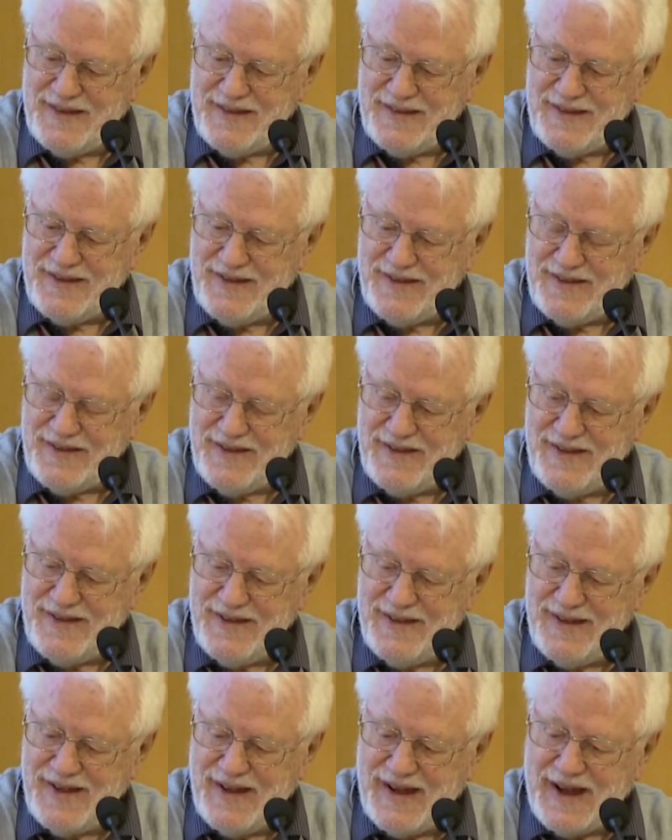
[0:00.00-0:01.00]
So
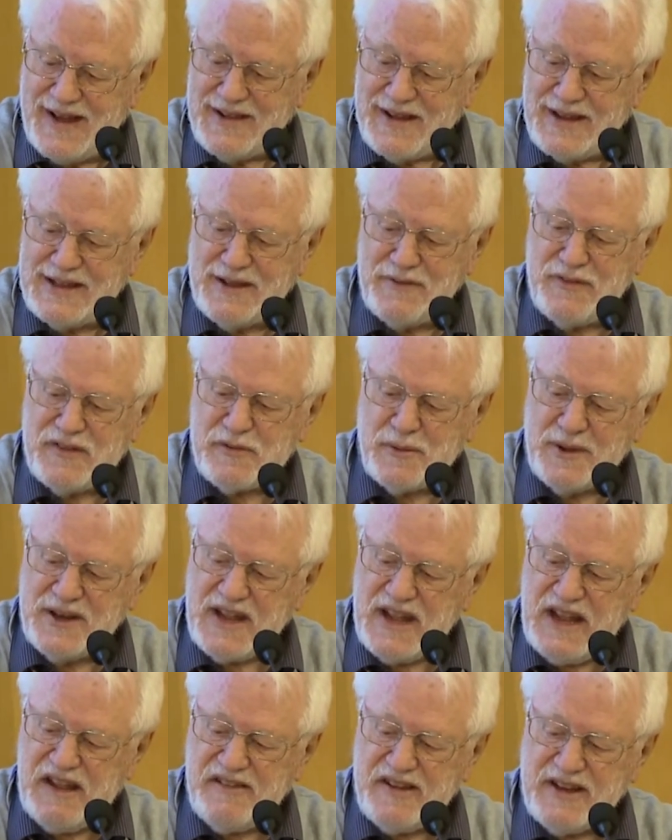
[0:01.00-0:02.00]
I love this one.
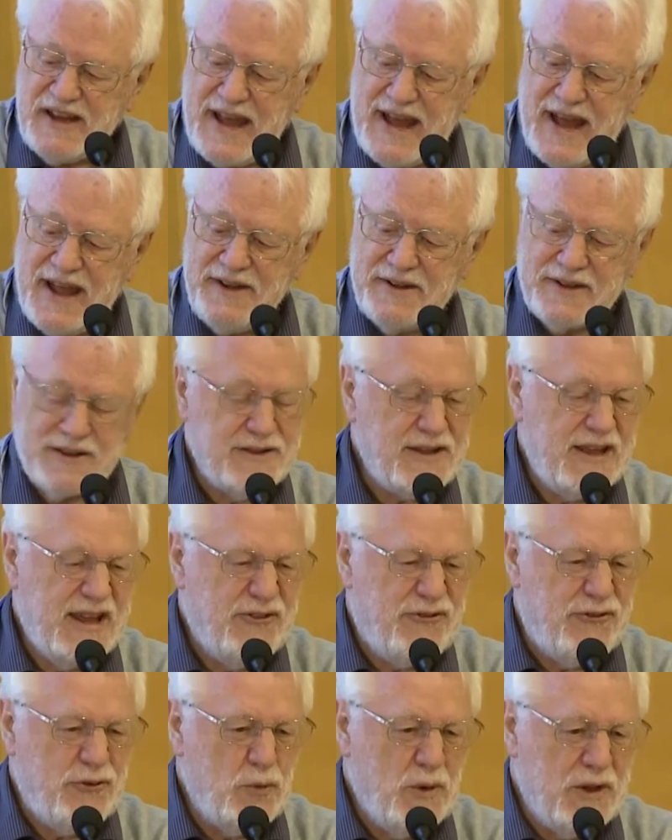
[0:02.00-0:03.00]
Easy to handle
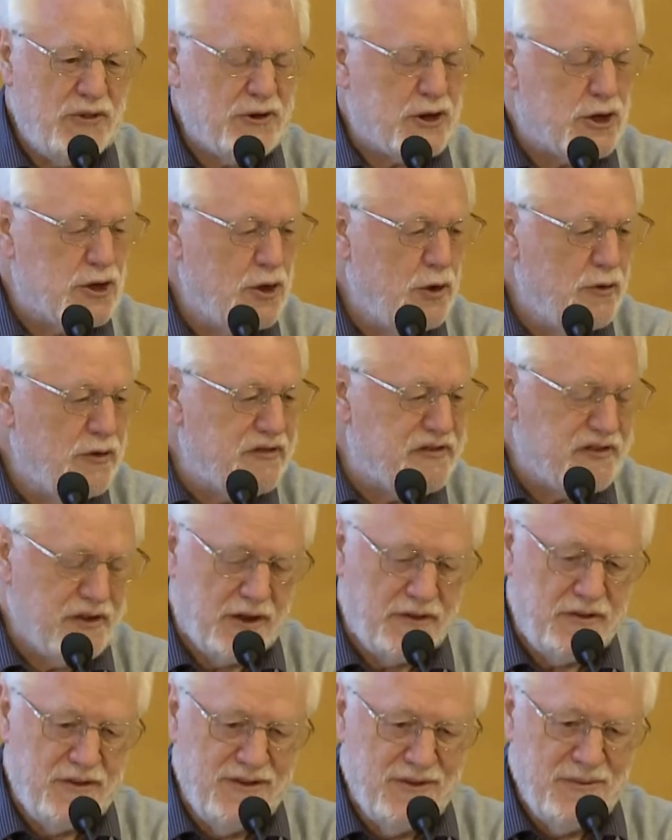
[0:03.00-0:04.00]
if with clothes on.